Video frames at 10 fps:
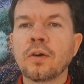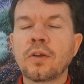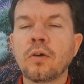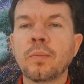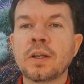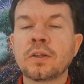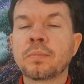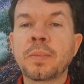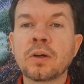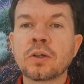human and
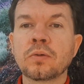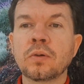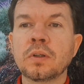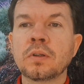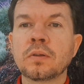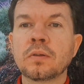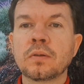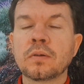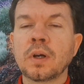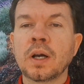spiritual
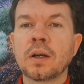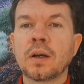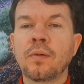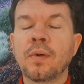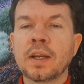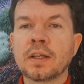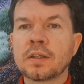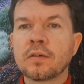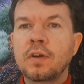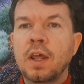
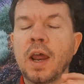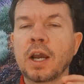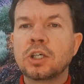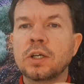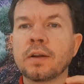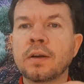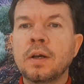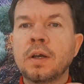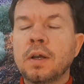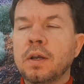arenas of connection
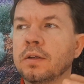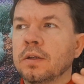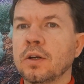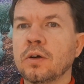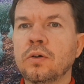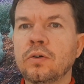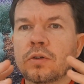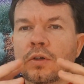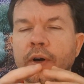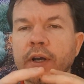to know
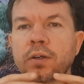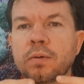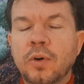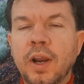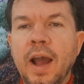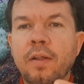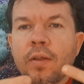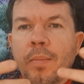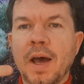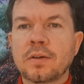who's going to bring out
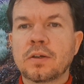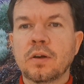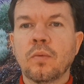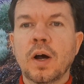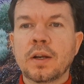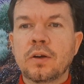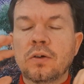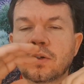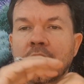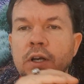the best in one and
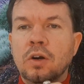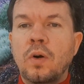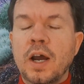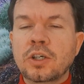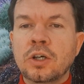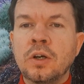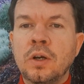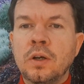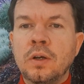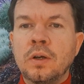who's going to crush
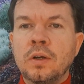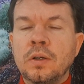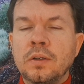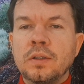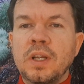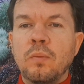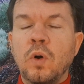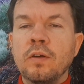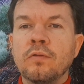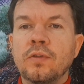
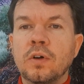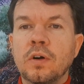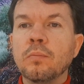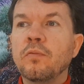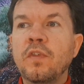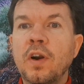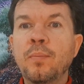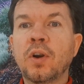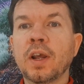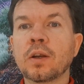someone for very
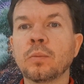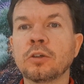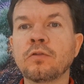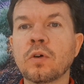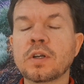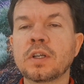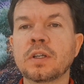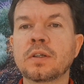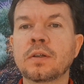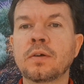predictable
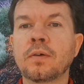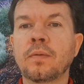forces.